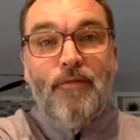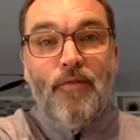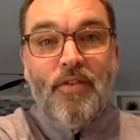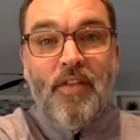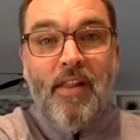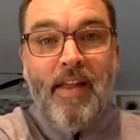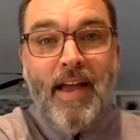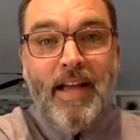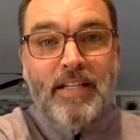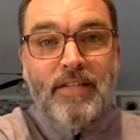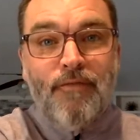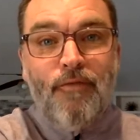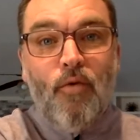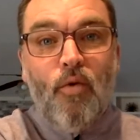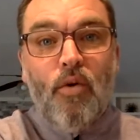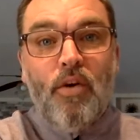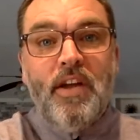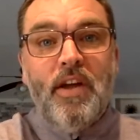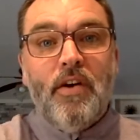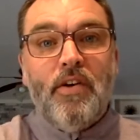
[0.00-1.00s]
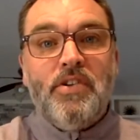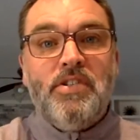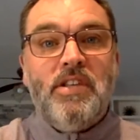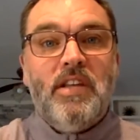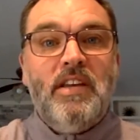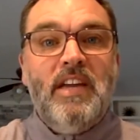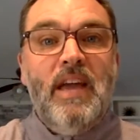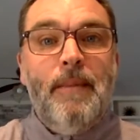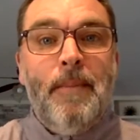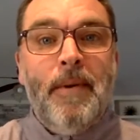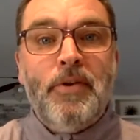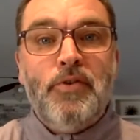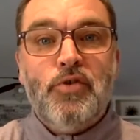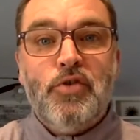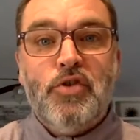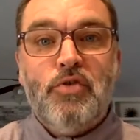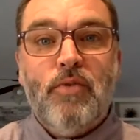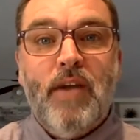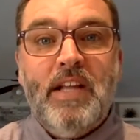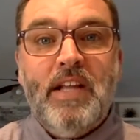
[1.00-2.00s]
for the last 4 years to keep
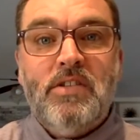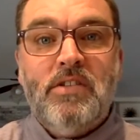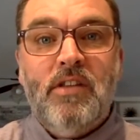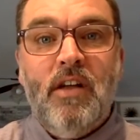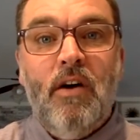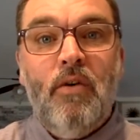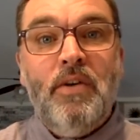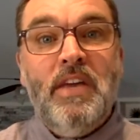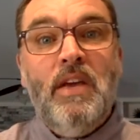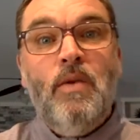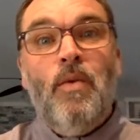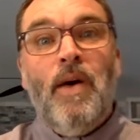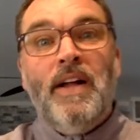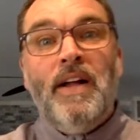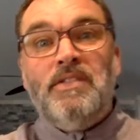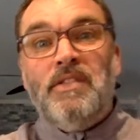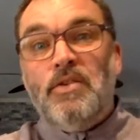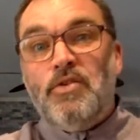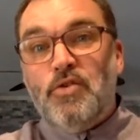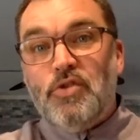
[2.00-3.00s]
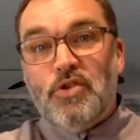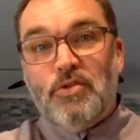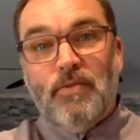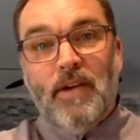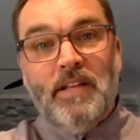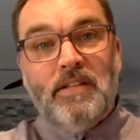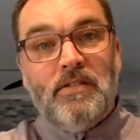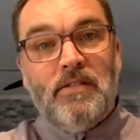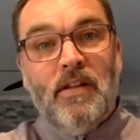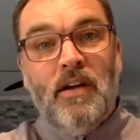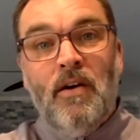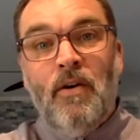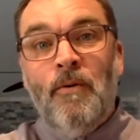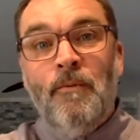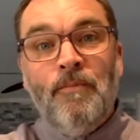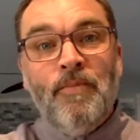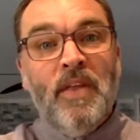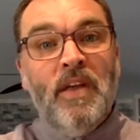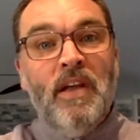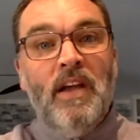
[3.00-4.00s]
interest rates low. He wants interest rates low.
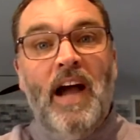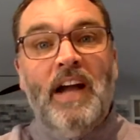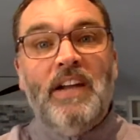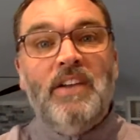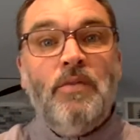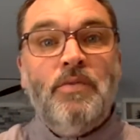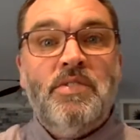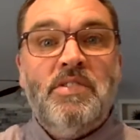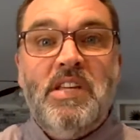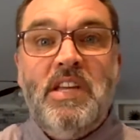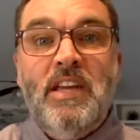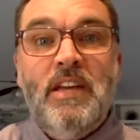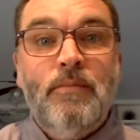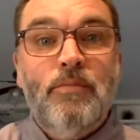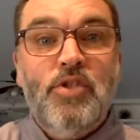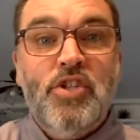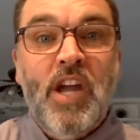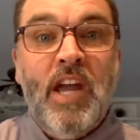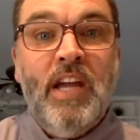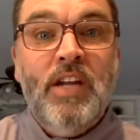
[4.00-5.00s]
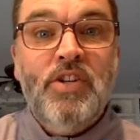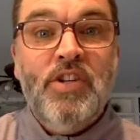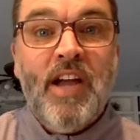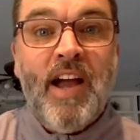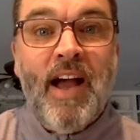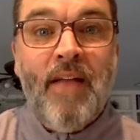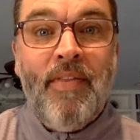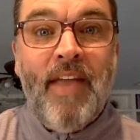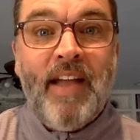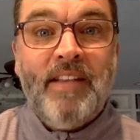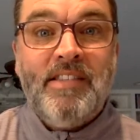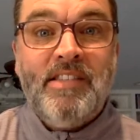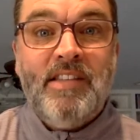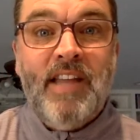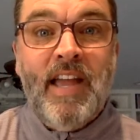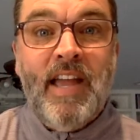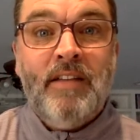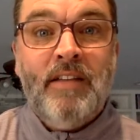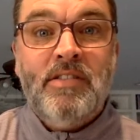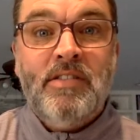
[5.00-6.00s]
I don't see him changing on that
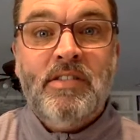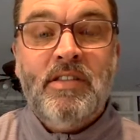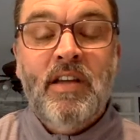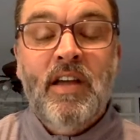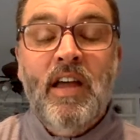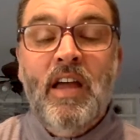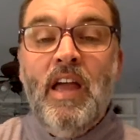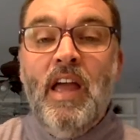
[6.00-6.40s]
stance.